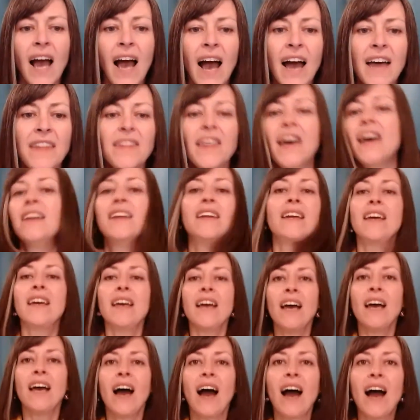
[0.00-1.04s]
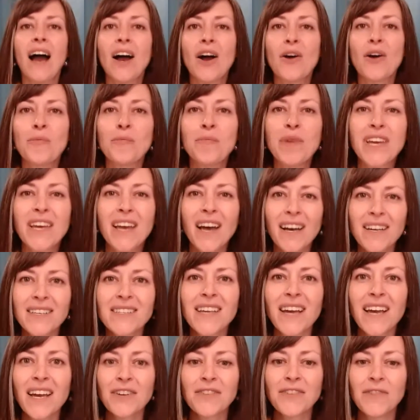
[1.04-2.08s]
And then because
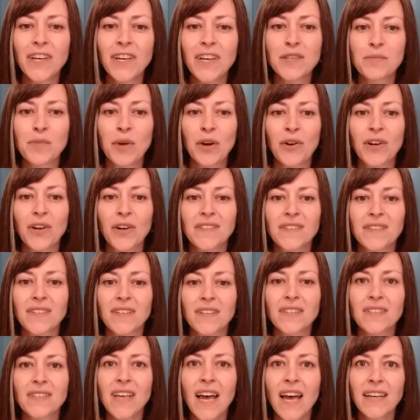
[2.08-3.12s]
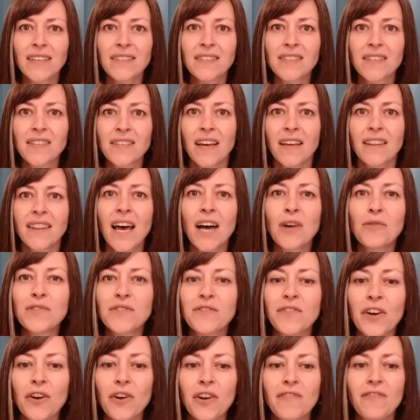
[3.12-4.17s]
I experienced success, that
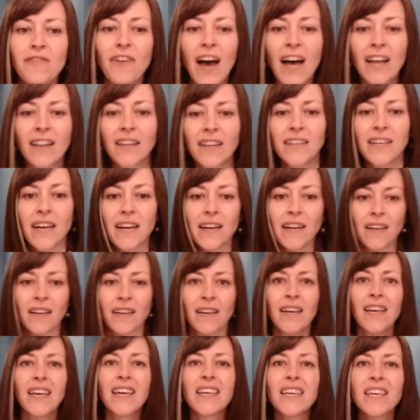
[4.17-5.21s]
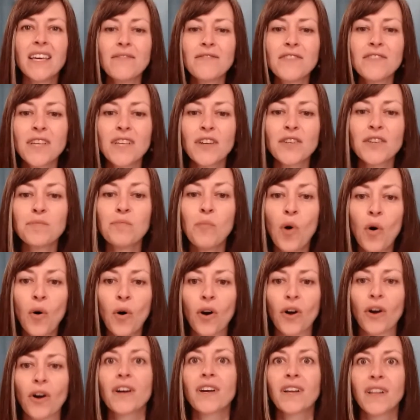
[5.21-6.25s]
was very validating. It gives us
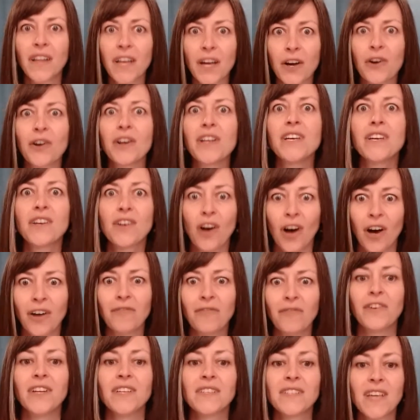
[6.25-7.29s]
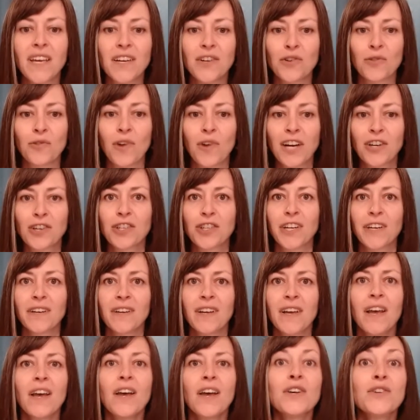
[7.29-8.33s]
more clarity, confidence, and direction.
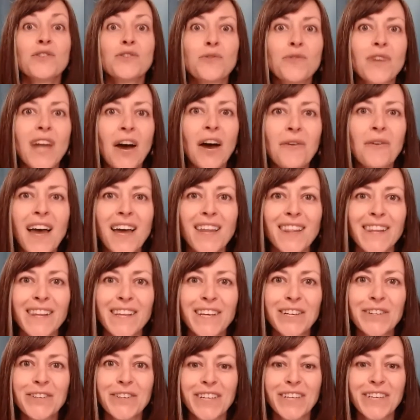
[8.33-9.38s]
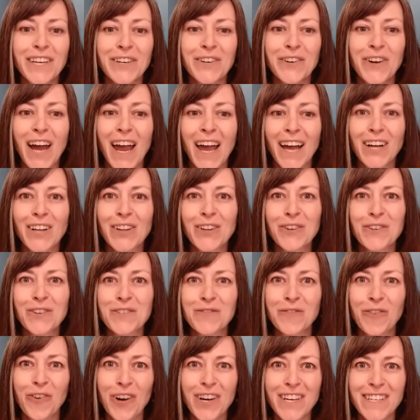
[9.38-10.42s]
So now that little inner heckler's
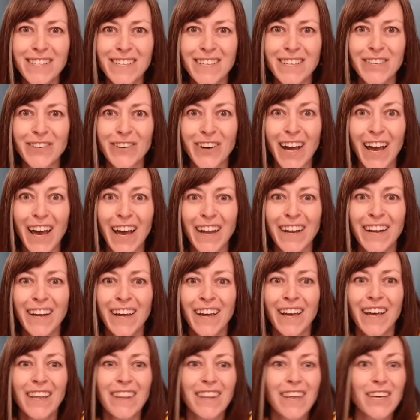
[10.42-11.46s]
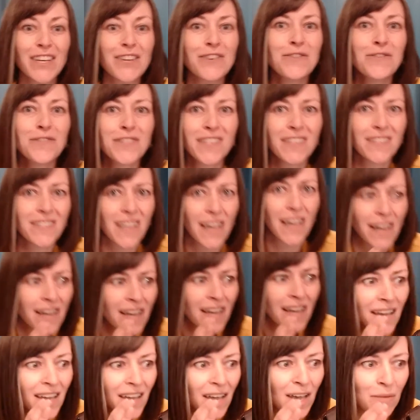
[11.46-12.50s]
voice in your head that used to say,
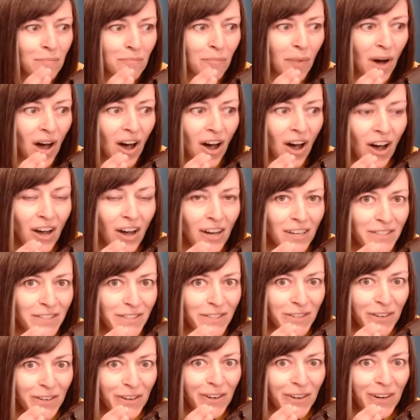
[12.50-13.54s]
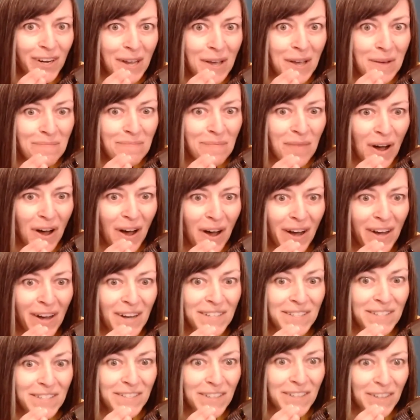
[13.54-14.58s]
imposter,
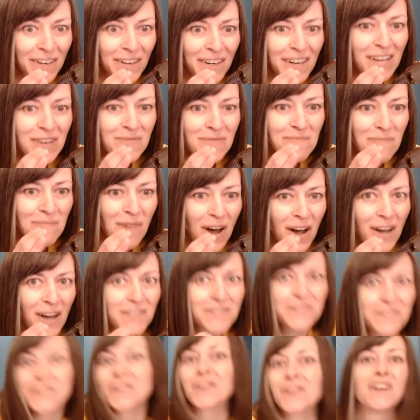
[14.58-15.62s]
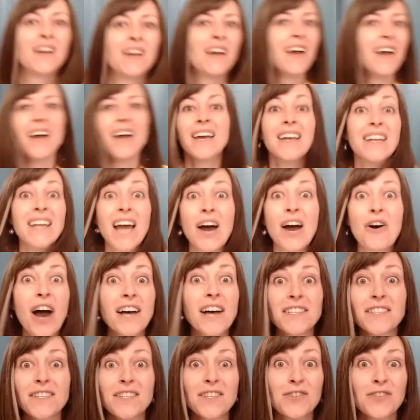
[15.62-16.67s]
imposter, imposter, now
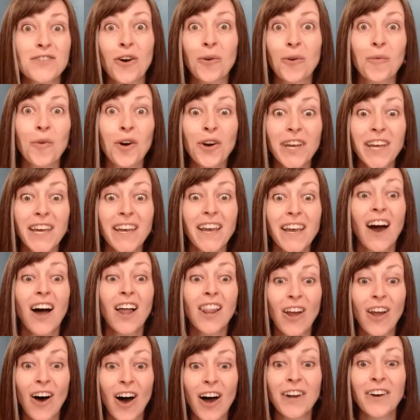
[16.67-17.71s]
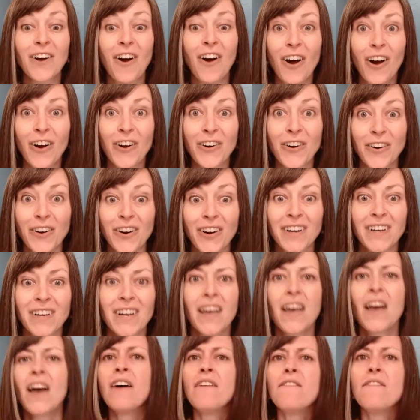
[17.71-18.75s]
has to start working a lot harder.
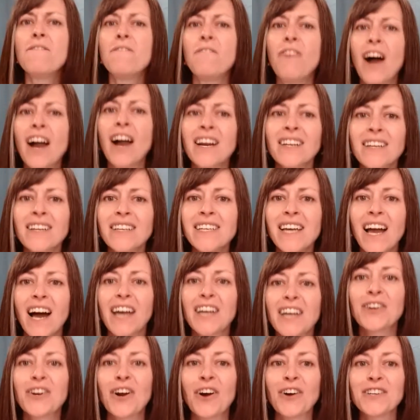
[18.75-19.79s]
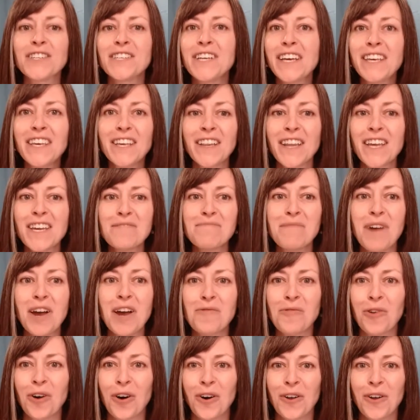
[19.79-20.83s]
Finally, I could articulate my
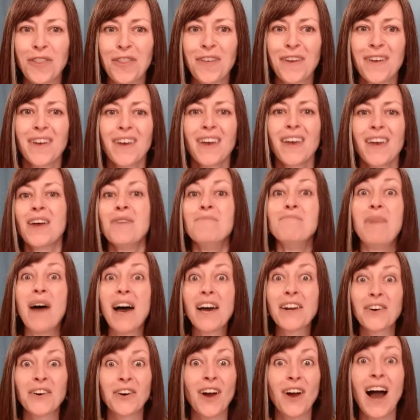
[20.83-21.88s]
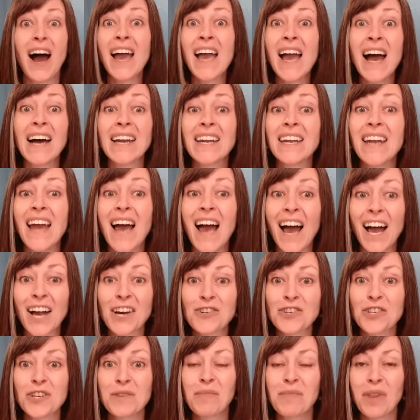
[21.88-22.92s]
worth. Better, I had an
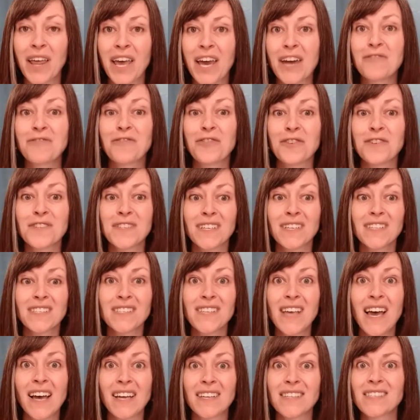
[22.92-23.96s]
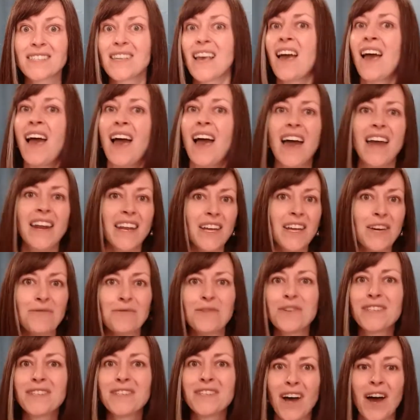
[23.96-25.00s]
action plan for success, and it
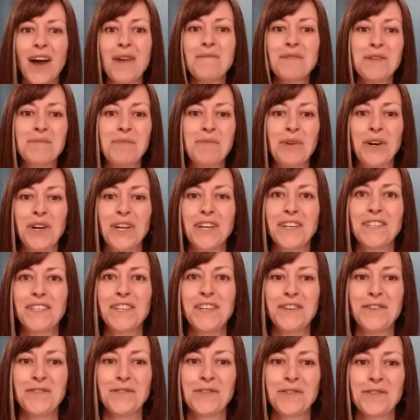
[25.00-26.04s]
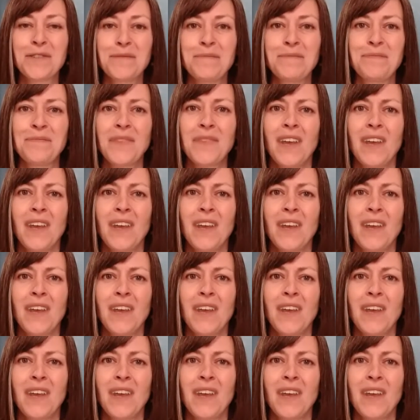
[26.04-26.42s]
was time to put it to use.